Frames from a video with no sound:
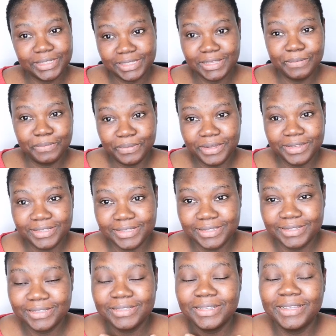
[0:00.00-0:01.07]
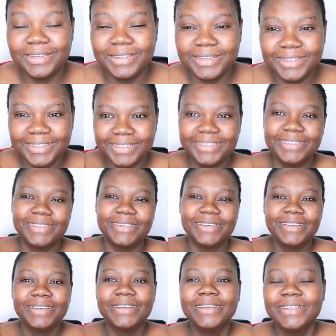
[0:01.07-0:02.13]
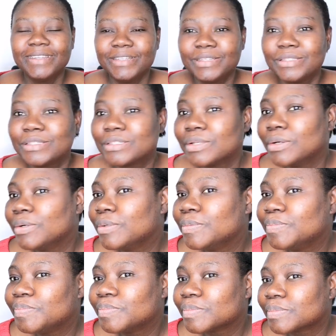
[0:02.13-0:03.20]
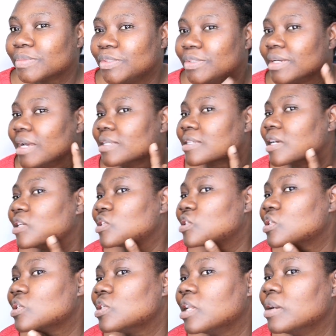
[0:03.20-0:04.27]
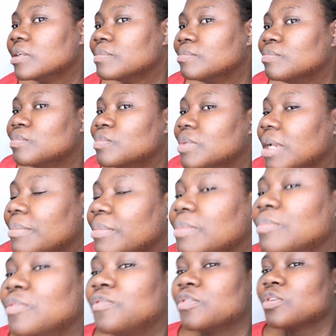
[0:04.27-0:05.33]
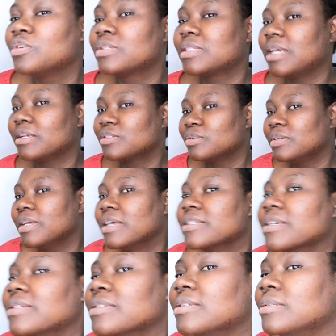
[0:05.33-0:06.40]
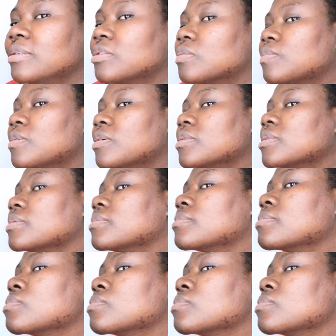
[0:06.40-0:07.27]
the same person. So you guys can see, let me move closer so you guys can see the spot.